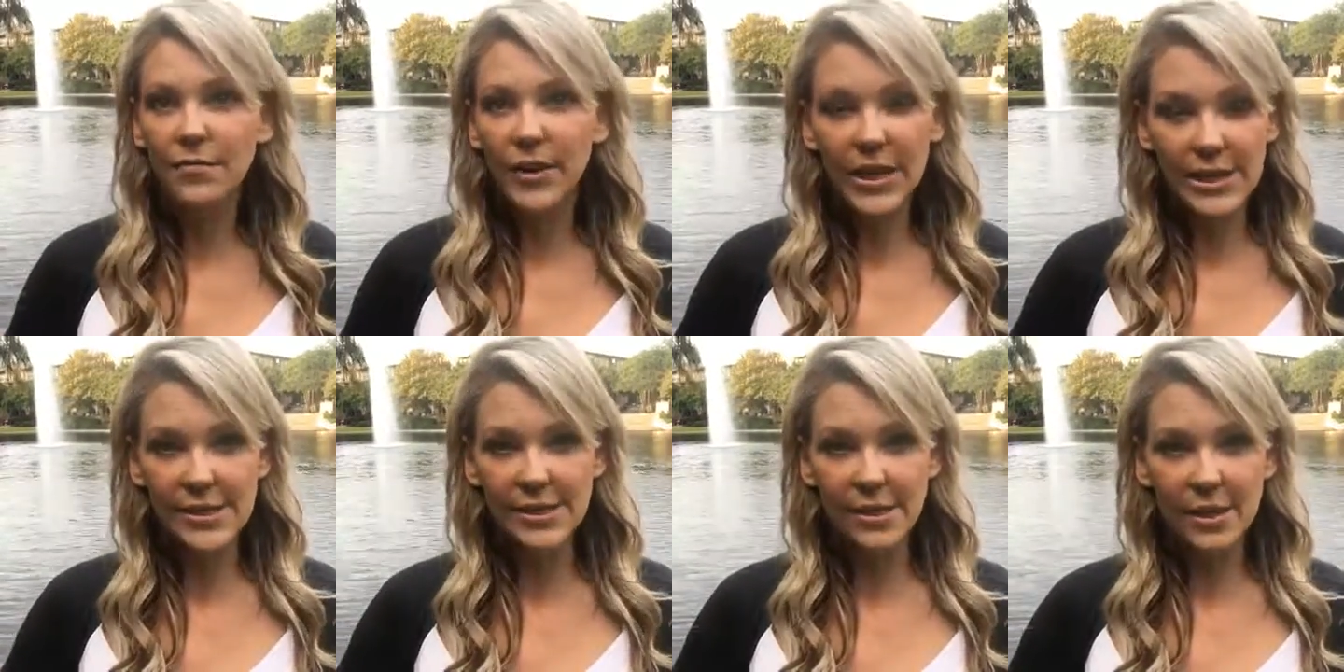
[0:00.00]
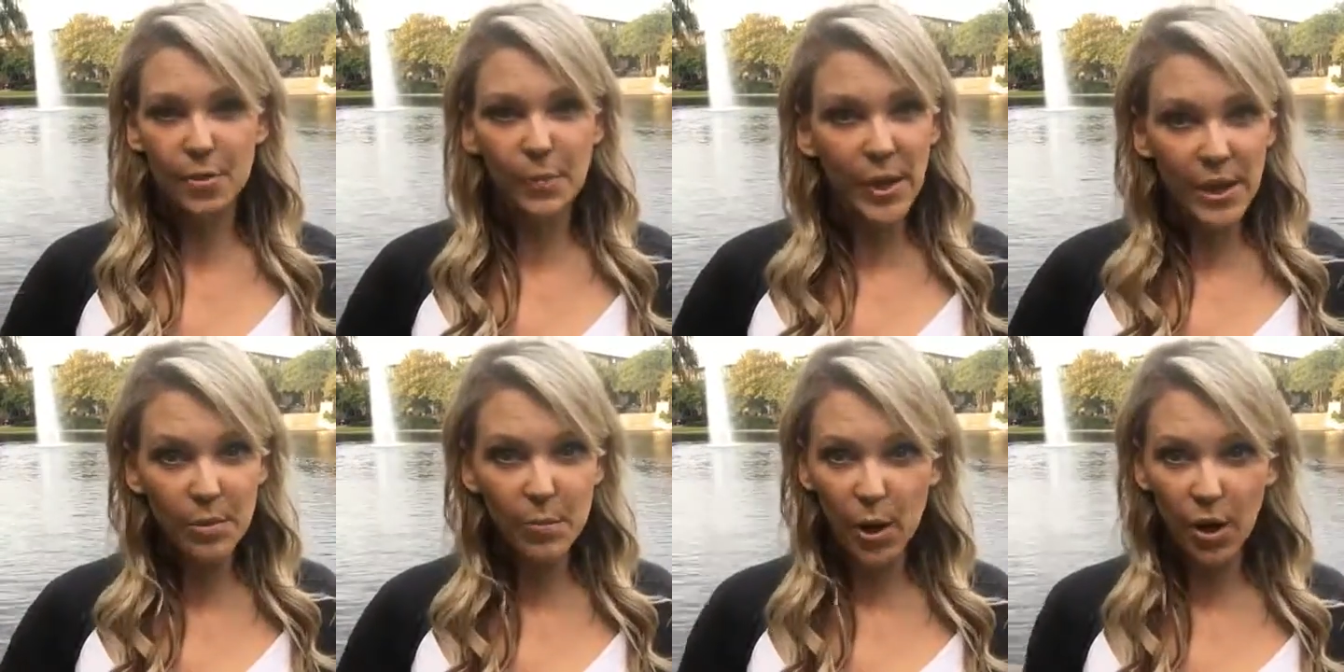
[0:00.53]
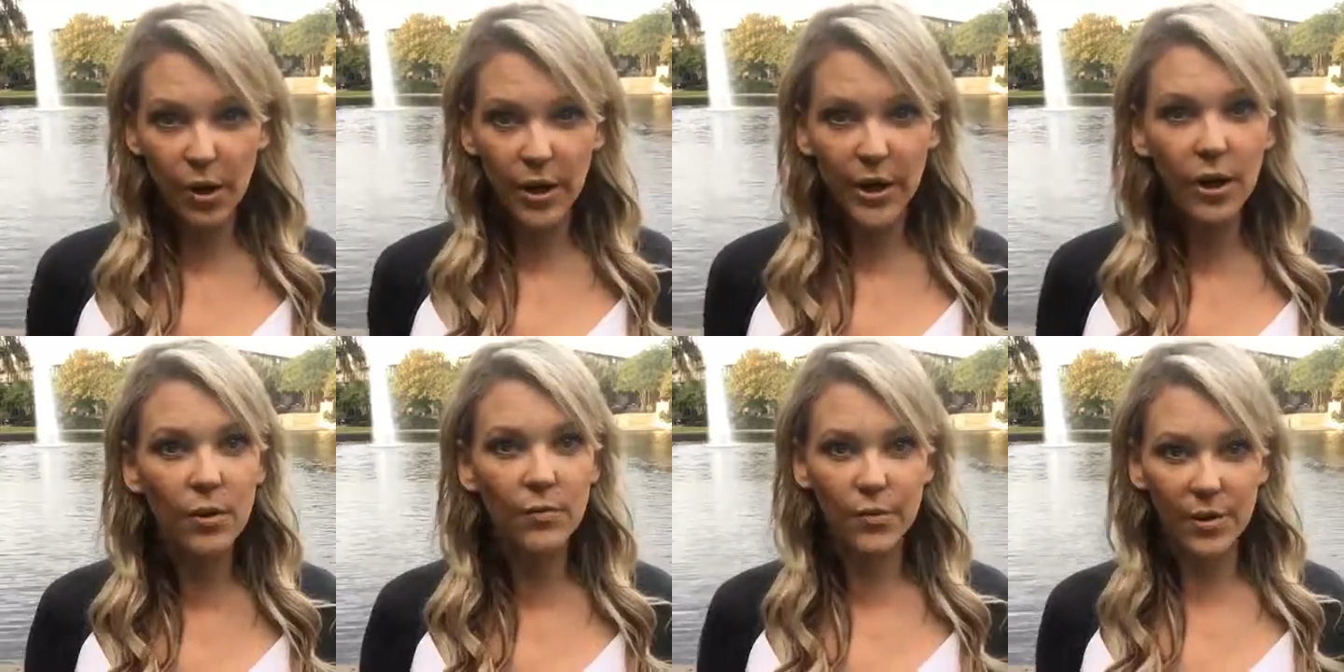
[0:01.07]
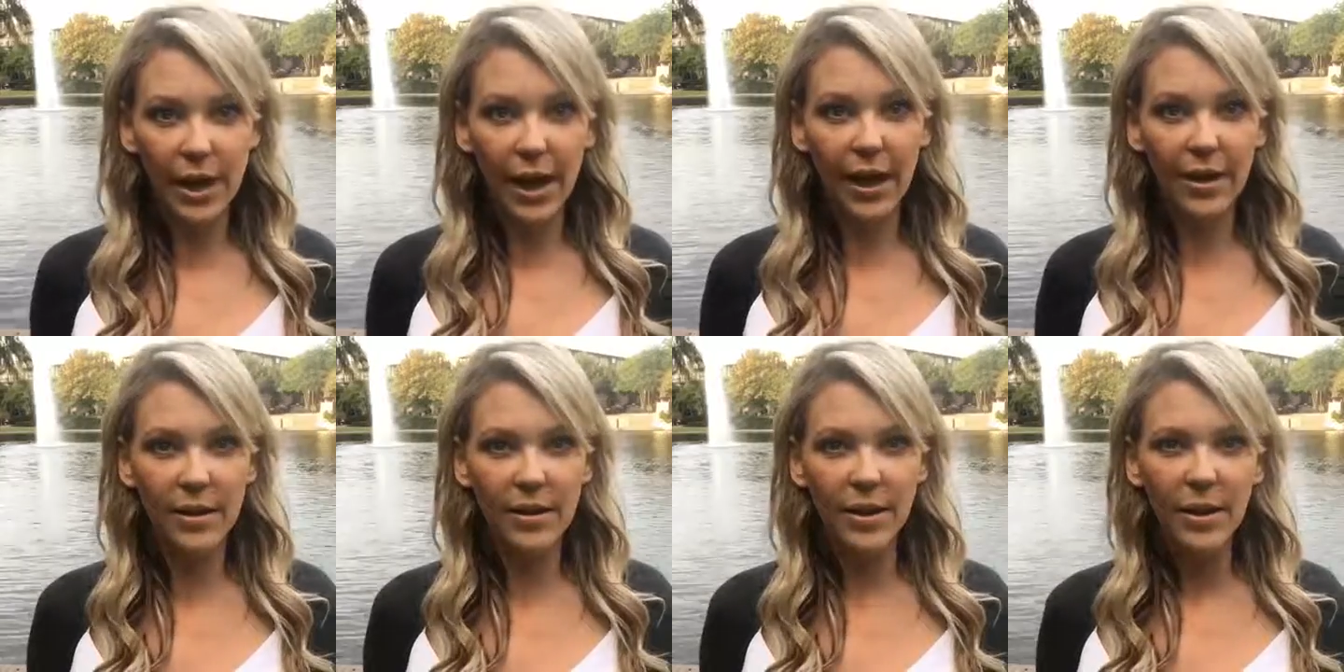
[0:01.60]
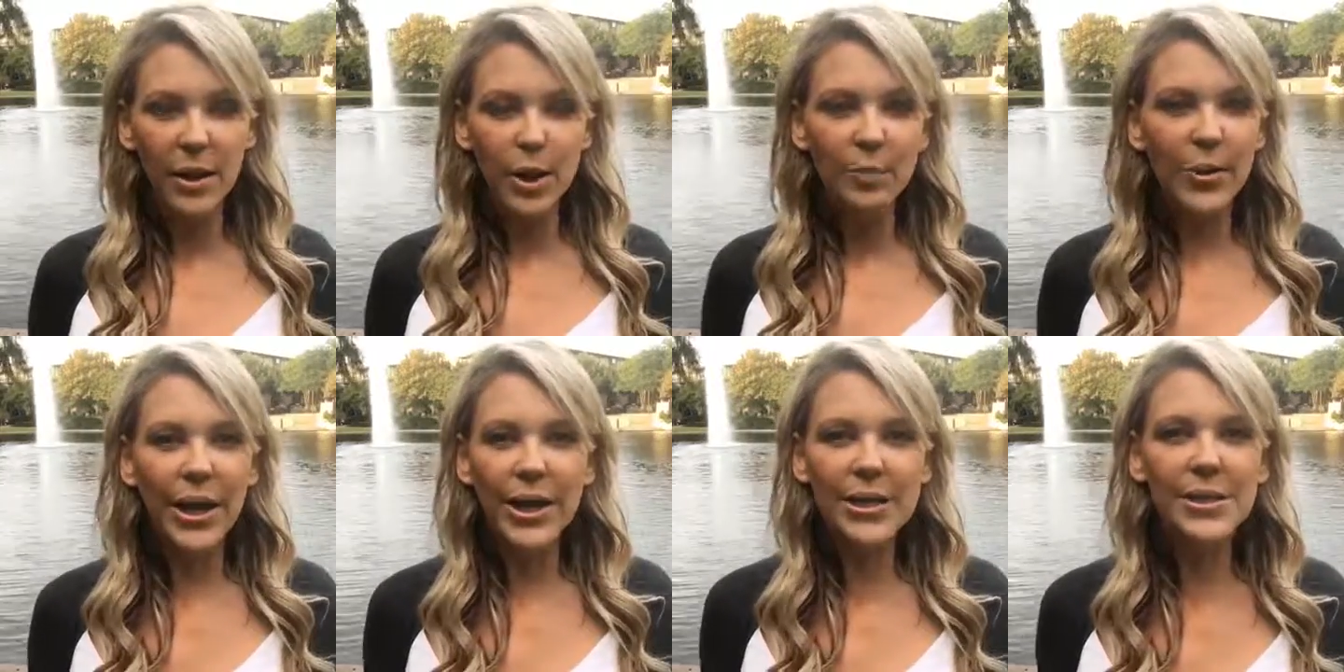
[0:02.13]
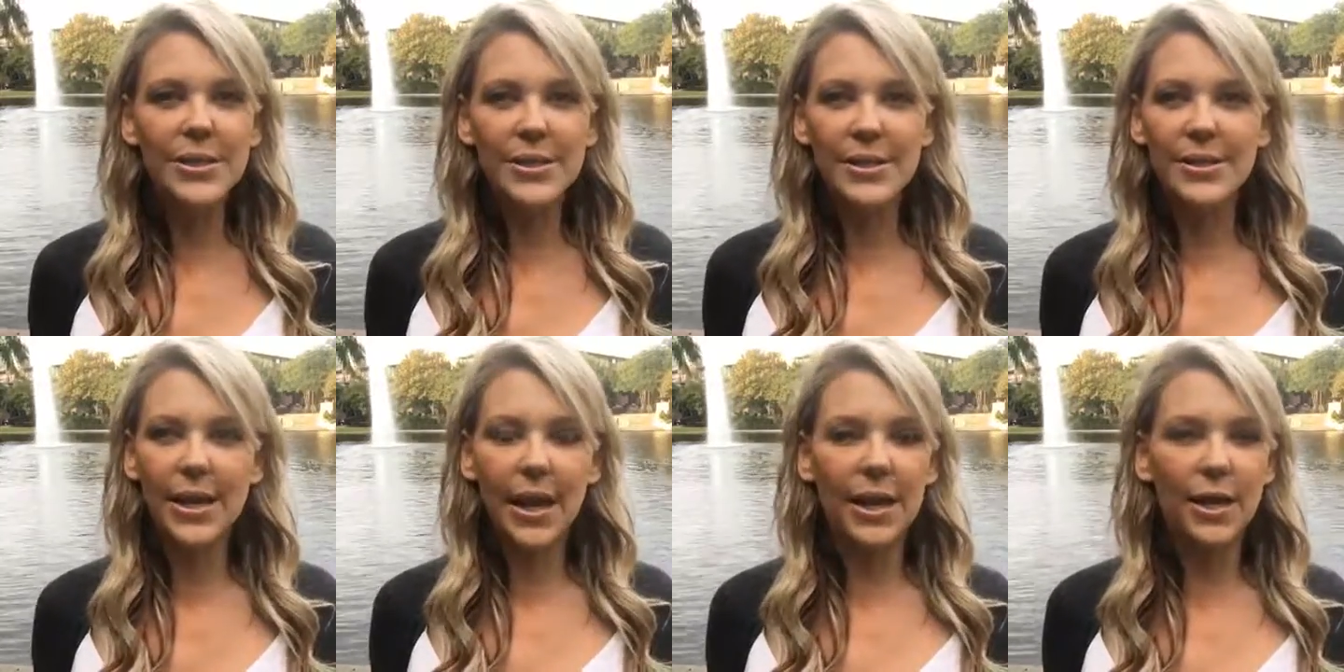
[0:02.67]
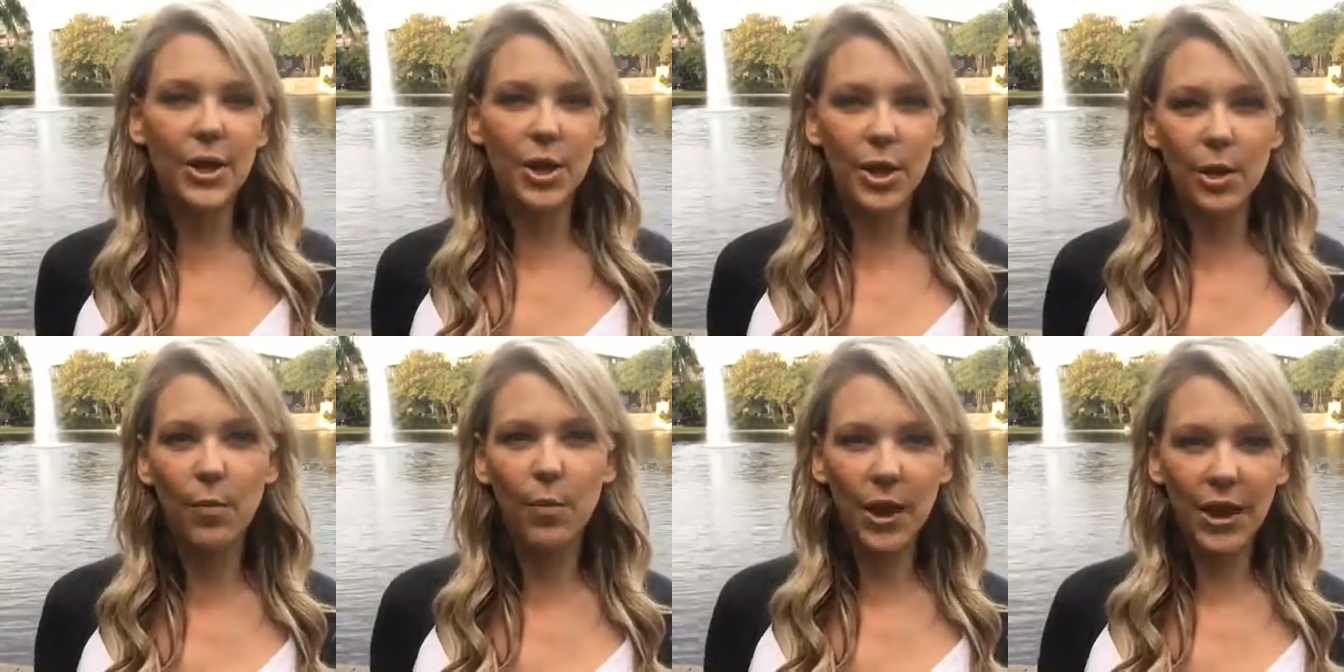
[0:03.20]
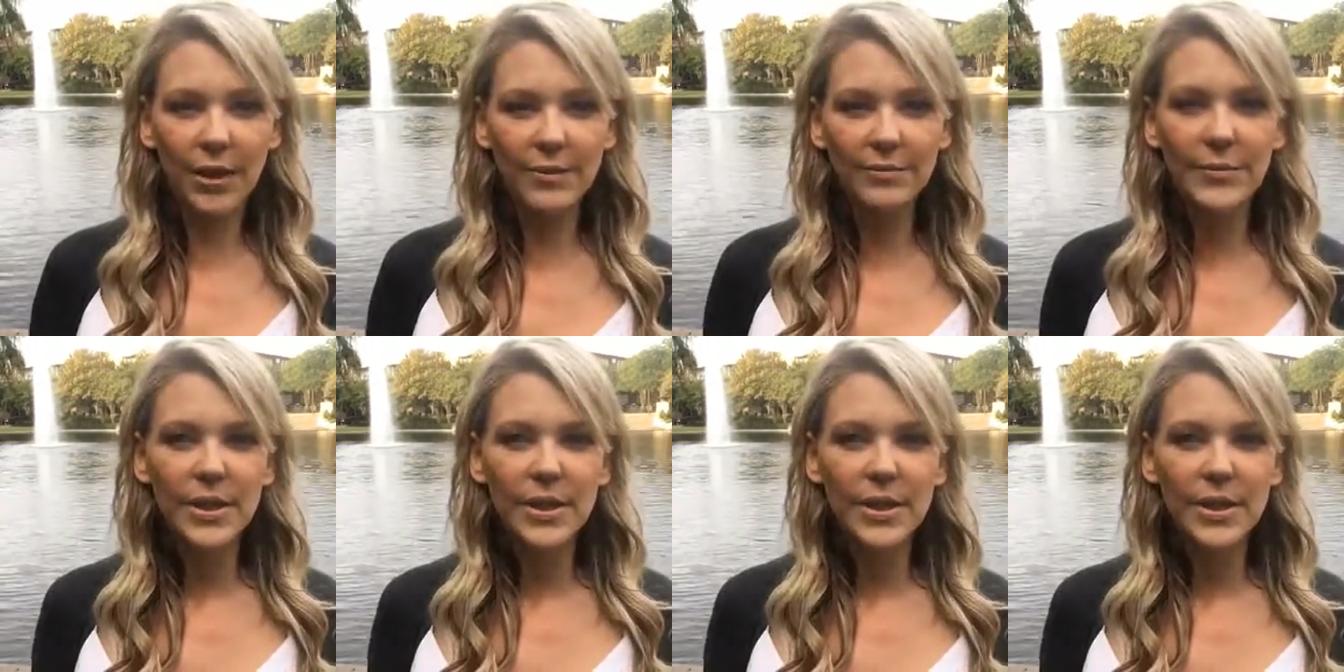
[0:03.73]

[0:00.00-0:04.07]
easily a pity party over that. But I just decided, you know what?